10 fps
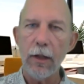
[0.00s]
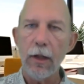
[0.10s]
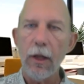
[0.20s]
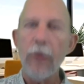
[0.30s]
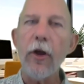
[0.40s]

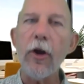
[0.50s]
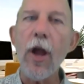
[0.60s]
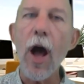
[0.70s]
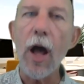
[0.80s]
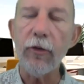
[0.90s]
They're
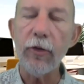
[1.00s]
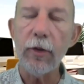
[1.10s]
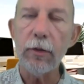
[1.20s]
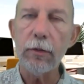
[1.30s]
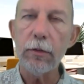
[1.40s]
not.
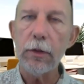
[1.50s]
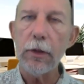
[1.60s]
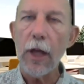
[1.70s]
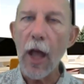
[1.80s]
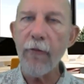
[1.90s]

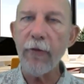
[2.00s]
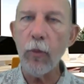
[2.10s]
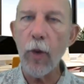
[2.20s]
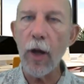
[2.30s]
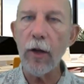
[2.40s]

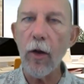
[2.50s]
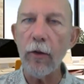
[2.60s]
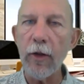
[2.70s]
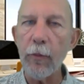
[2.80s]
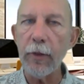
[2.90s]
Everyone
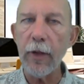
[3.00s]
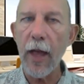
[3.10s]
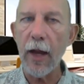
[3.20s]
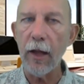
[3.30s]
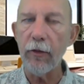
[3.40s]
on the
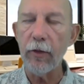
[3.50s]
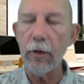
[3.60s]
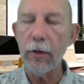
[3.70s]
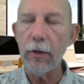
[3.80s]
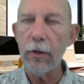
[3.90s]
planet
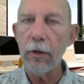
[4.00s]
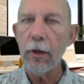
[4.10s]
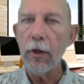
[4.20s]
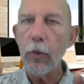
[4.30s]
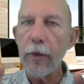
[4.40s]

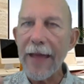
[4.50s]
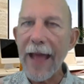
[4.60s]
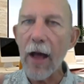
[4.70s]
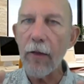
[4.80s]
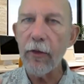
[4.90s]

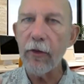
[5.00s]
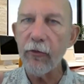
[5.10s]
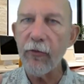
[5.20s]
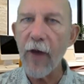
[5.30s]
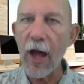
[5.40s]
without
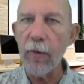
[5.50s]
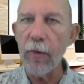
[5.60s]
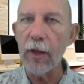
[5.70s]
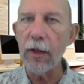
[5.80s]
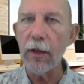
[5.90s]
this
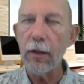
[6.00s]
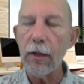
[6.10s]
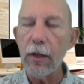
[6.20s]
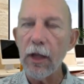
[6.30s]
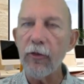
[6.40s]
vitamin
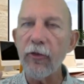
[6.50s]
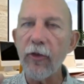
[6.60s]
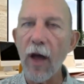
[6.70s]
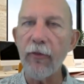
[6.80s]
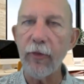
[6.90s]
is
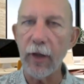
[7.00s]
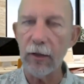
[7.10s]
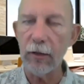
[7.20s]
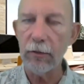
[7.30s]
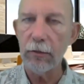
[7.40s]
suffering.
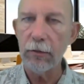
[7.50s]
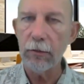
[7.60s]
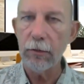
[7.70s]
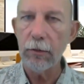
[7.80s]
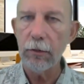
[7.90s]

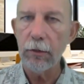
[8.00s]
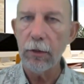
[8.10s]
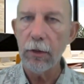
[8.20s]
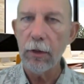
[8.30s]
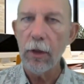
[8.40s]

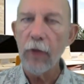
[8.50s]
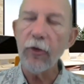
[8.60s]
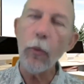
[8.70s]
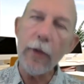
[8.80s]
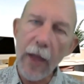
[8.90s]

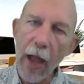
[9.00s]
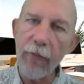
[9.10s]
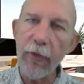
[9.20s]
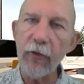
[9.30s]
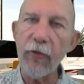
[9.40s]
So we
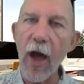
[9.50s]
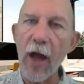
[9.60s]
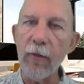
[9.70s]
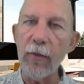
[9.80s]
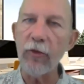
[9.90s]
gave this
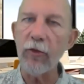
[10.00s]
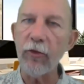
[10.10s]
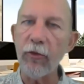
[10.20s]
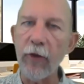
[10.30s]
vitamin to Serena